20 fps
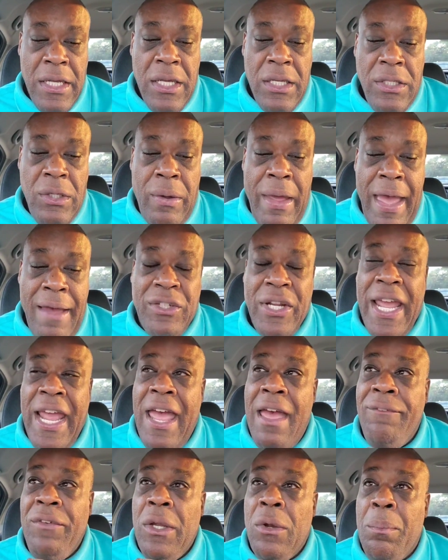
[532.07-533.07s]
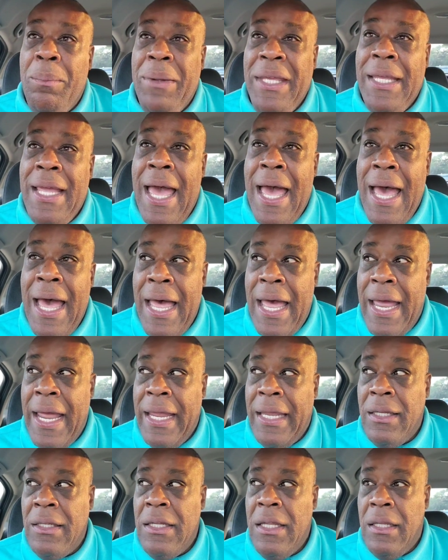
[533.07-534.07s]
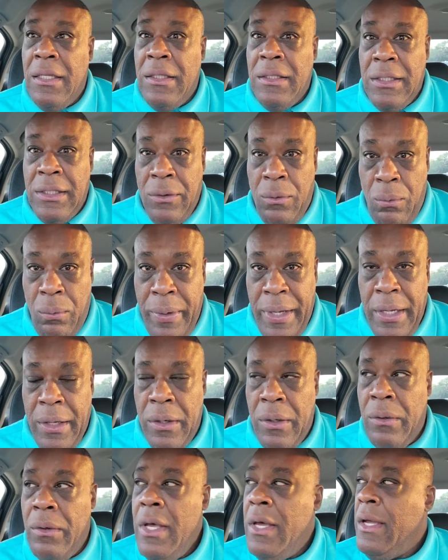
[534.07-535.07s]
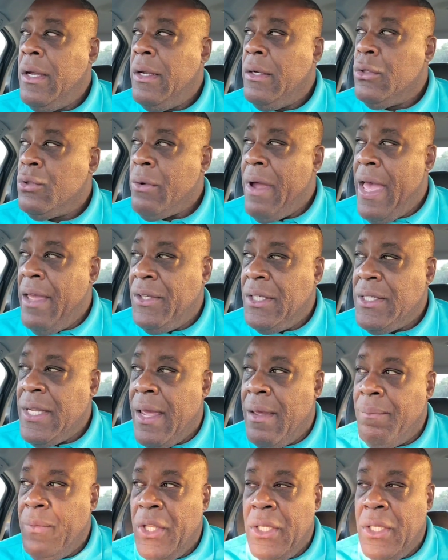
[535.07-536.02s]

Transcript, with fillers: You have to have your behind the wheel driving time.